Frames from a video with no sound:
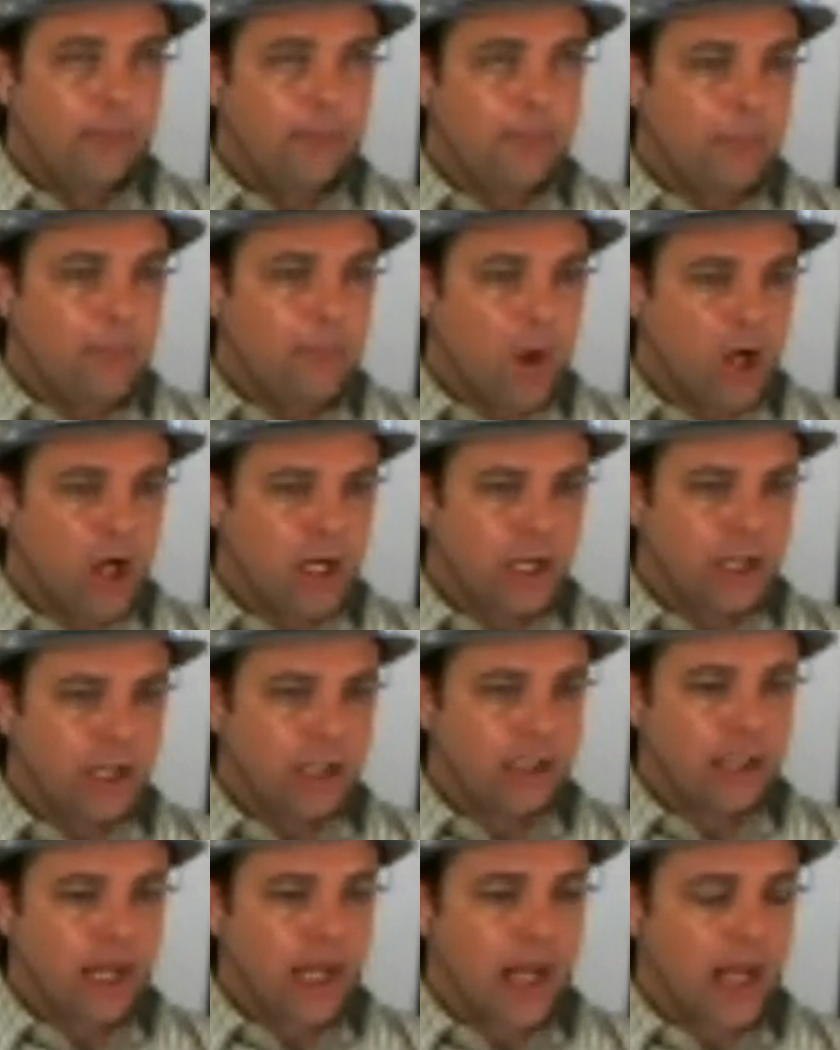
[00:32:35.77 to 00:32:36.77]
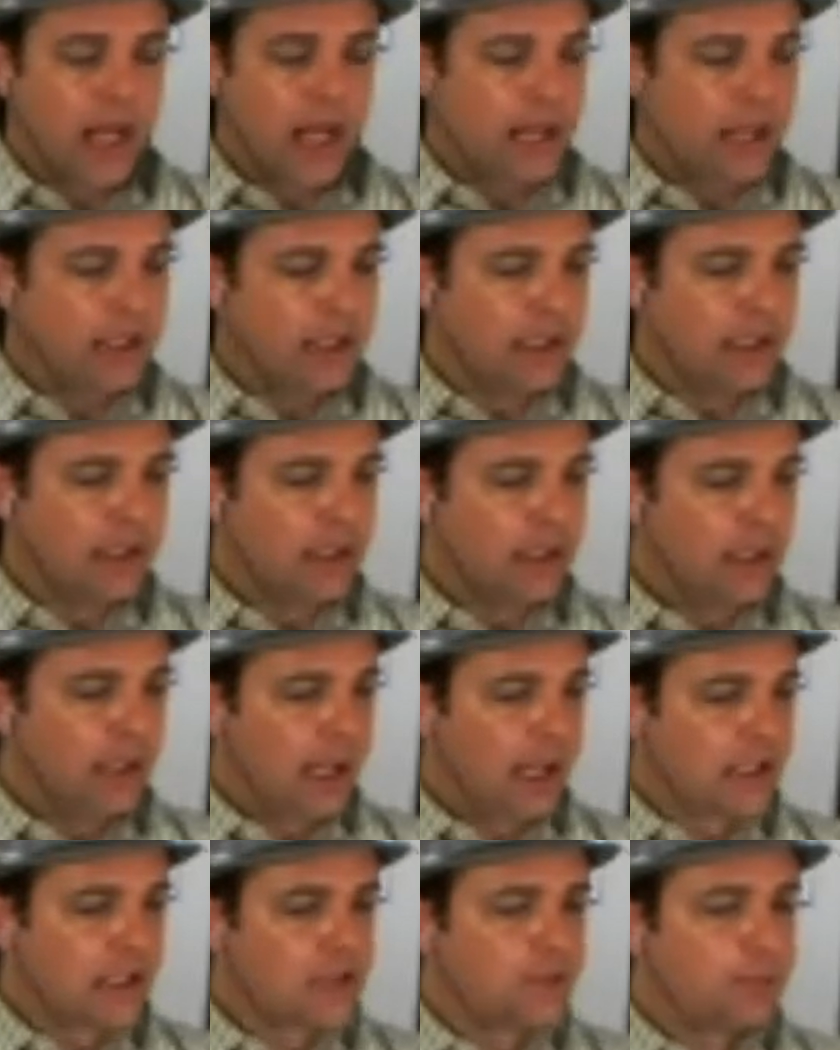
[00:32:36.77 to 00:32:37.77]
market, and
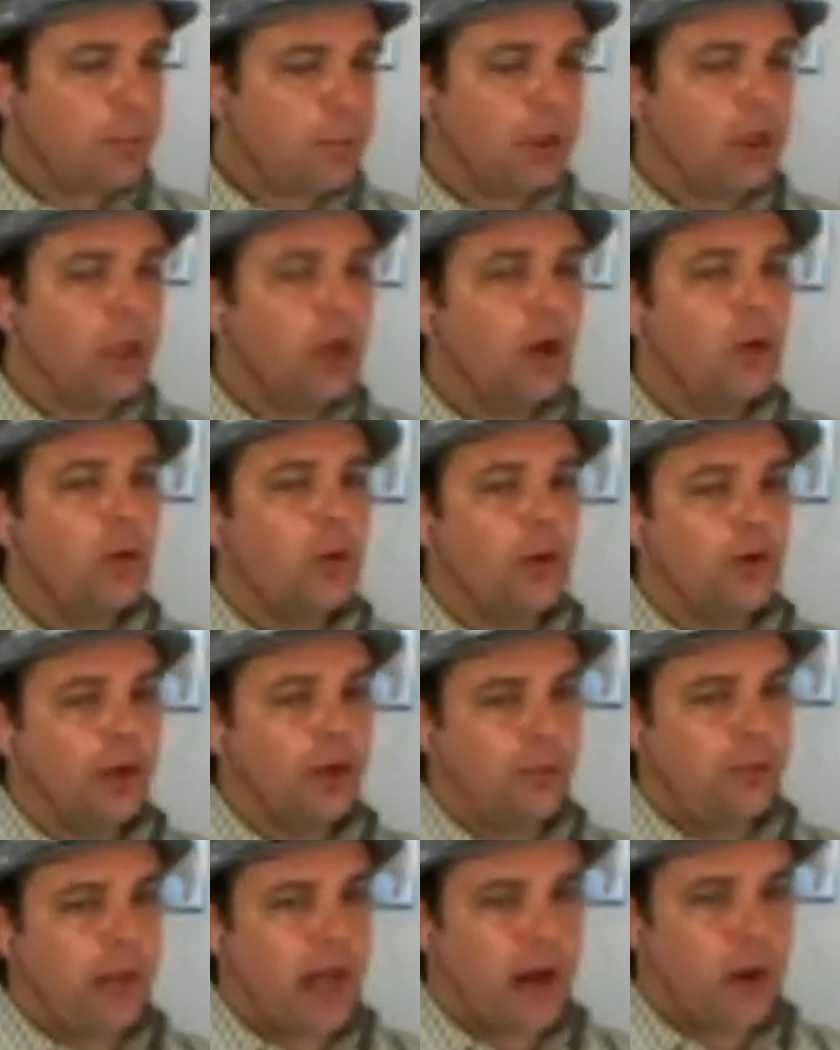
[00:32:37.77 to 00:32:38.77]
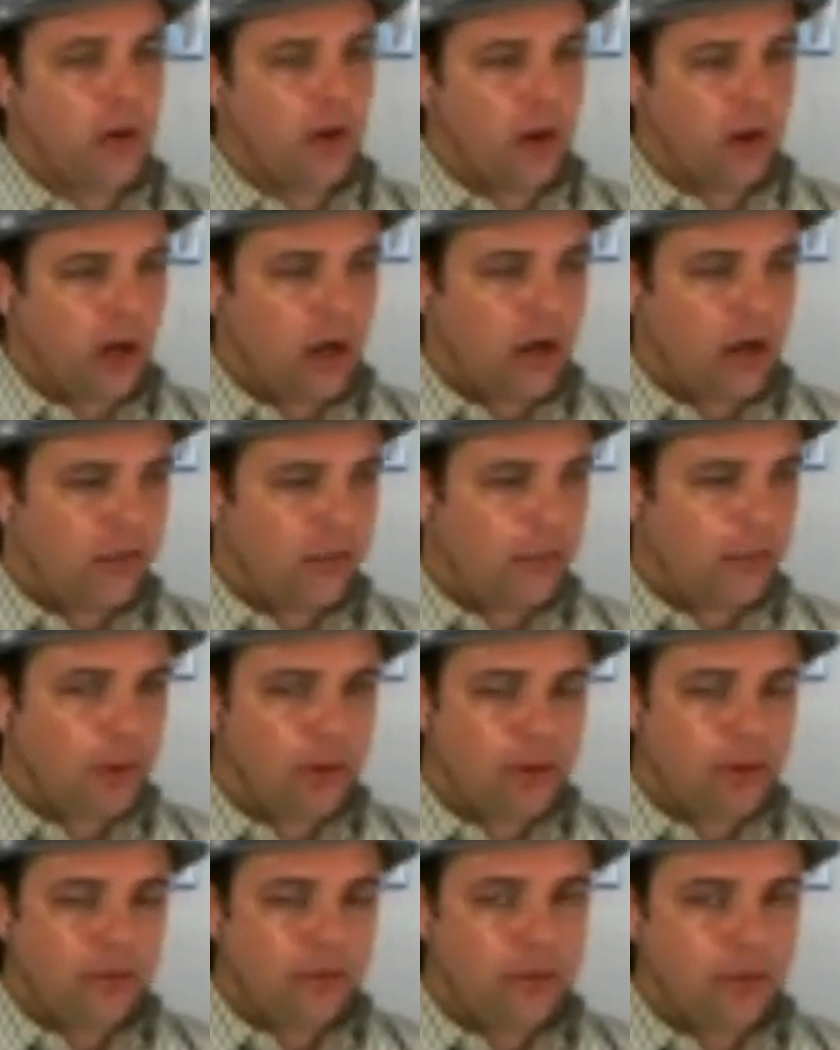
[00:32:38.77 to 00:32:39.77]
explode the power of
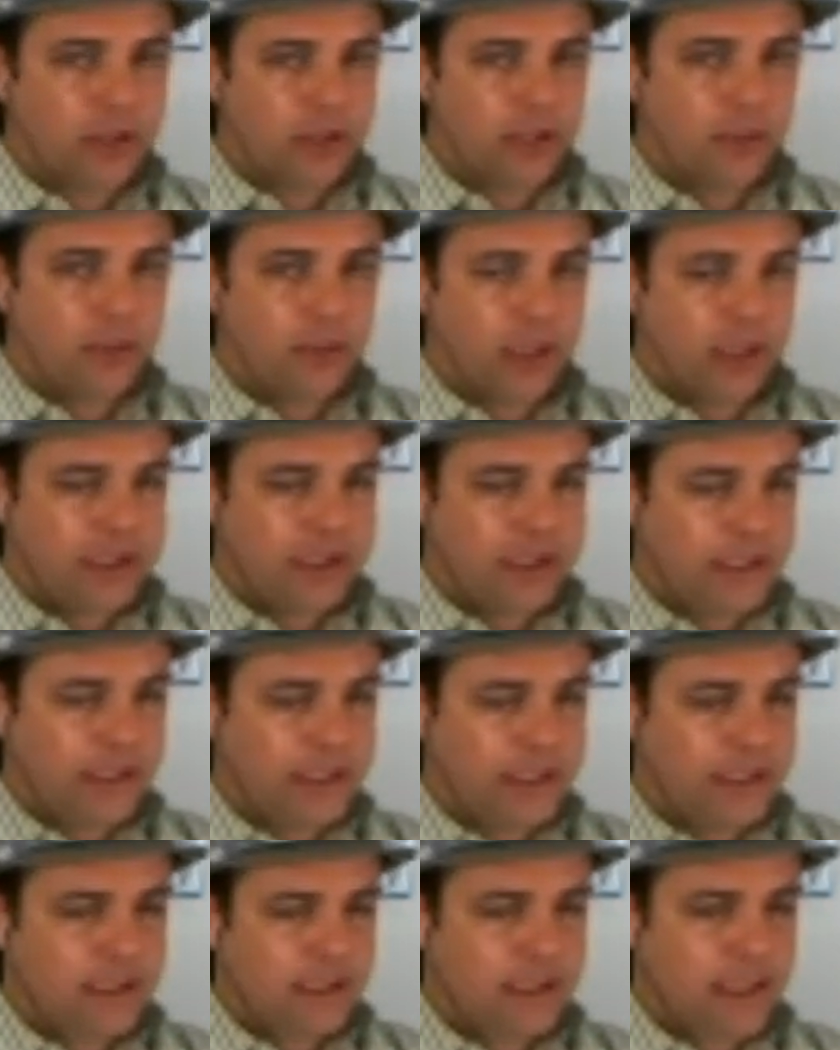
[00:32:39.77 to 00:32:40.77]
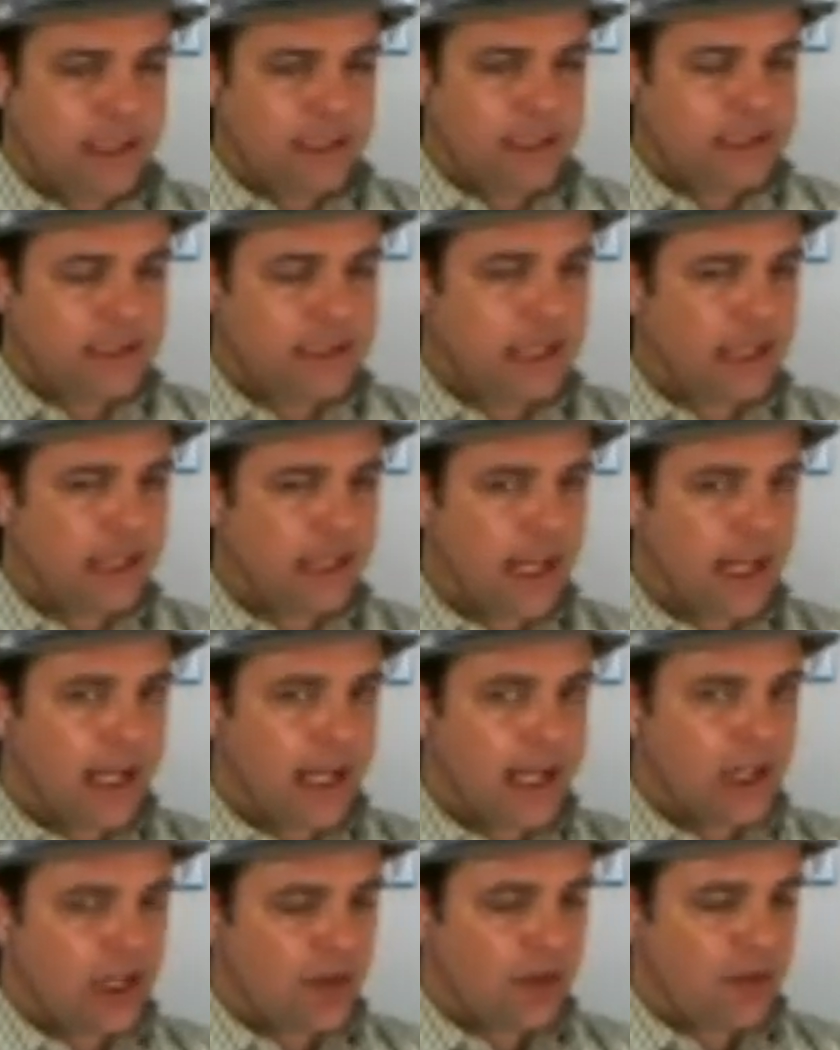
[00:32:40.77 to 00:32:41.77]
both of your companies. In today's day and
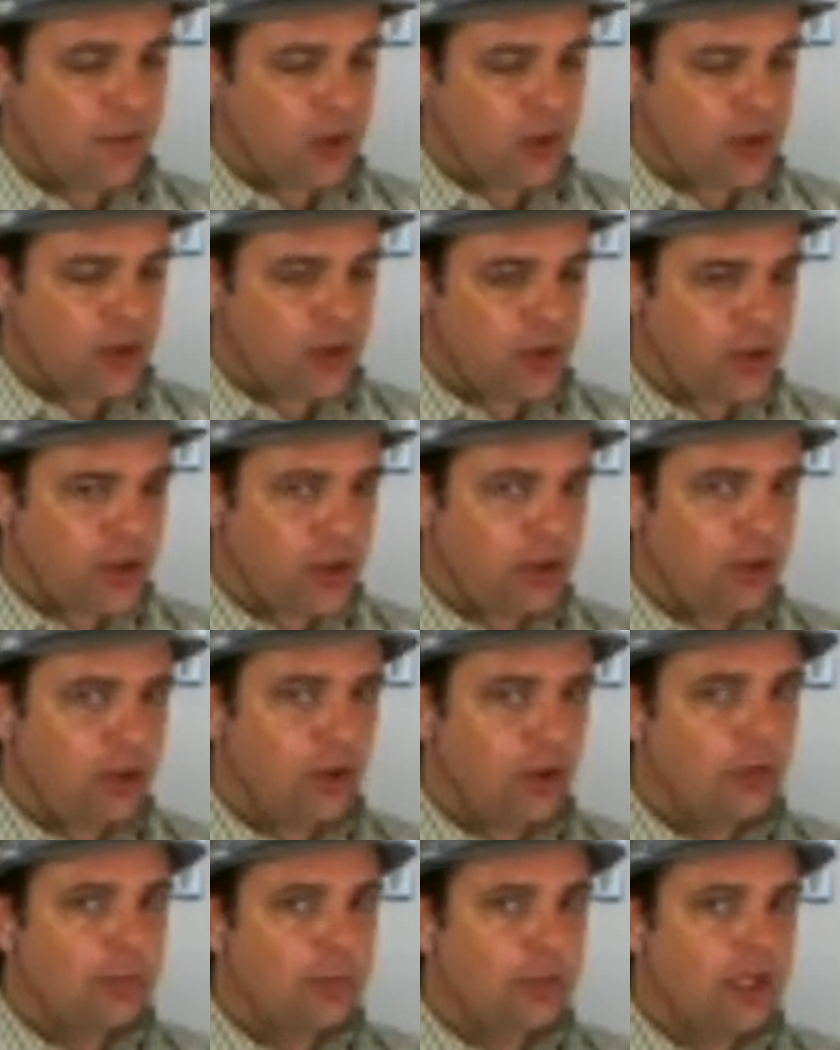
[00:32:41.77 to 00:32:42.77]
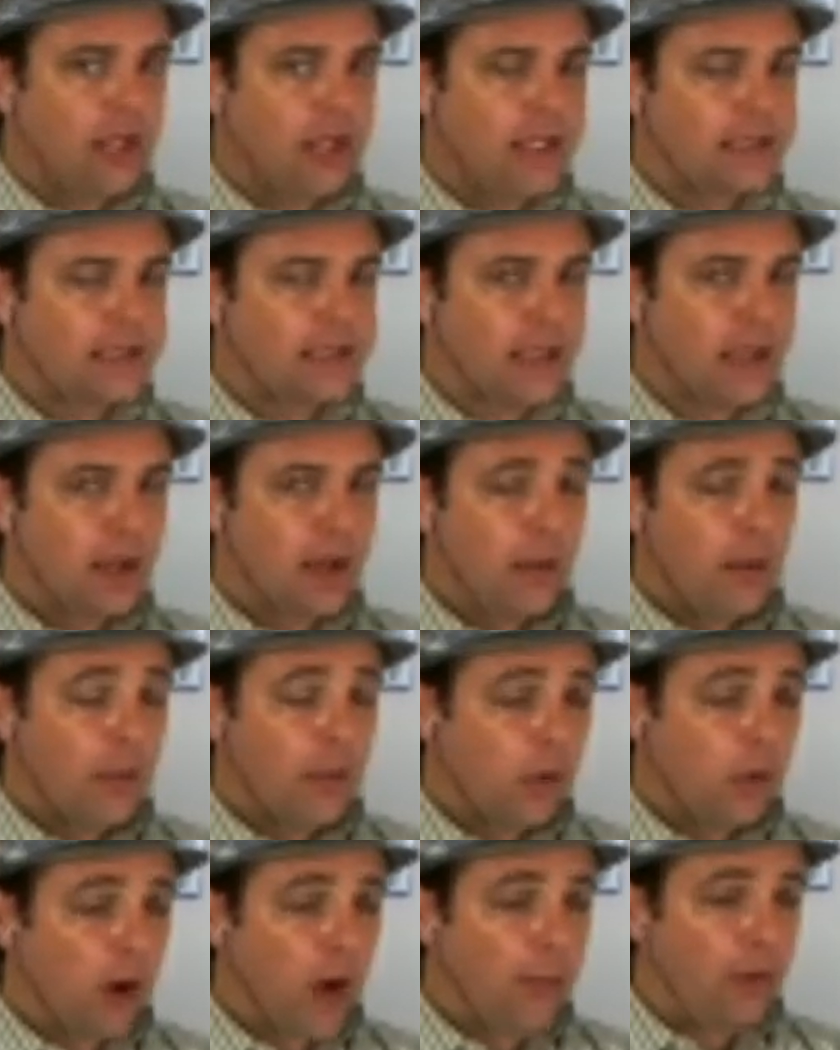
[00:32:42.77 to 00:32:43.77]
age, if you're using Google Plus
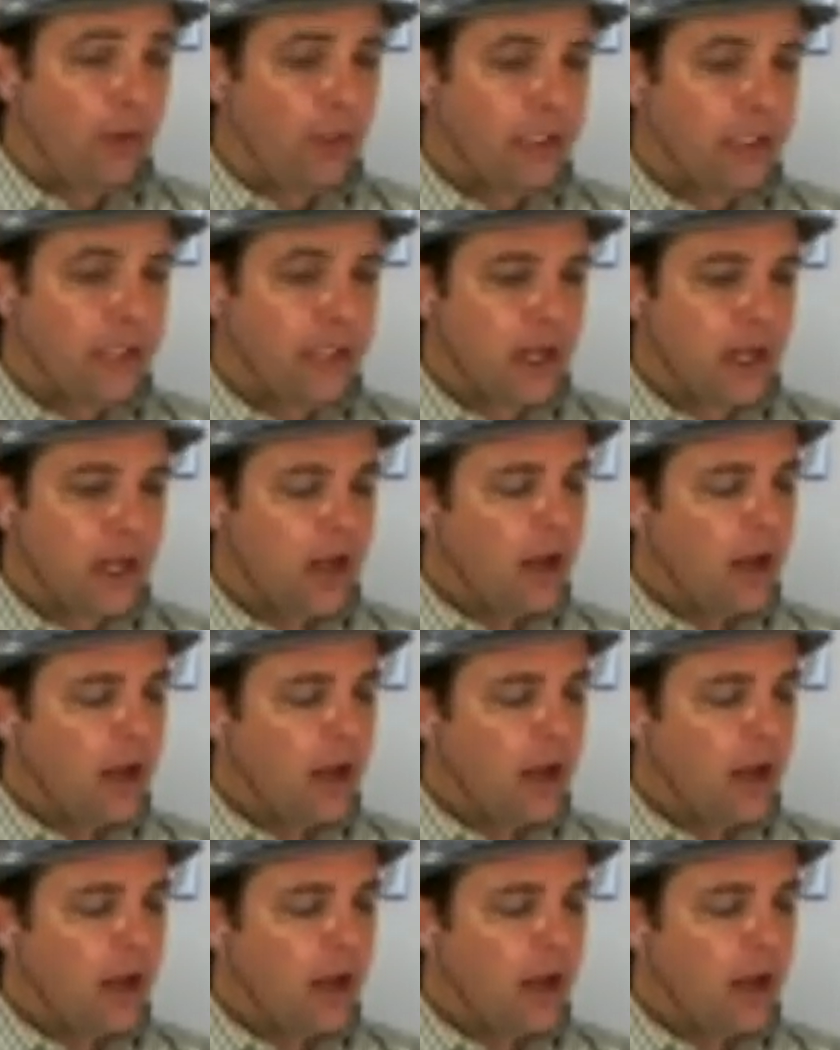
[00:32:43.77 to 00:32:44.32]
properly,